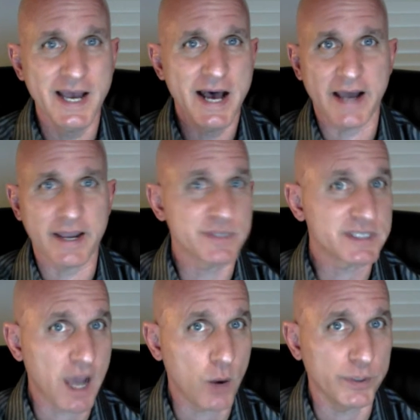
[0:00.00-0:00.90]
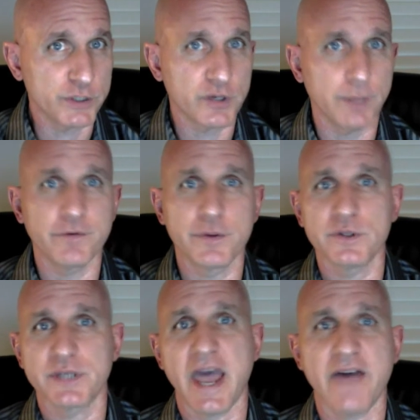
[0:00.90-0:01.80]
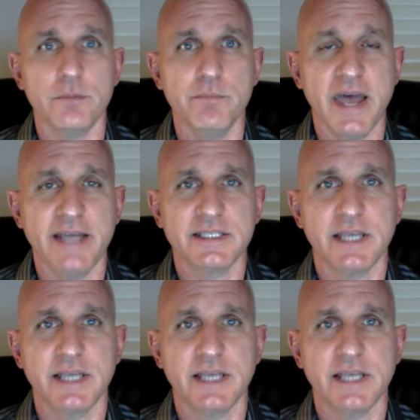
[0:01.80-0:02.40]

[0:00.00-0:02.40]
Hi, I'm Scott Wintrip, for those I haven't met.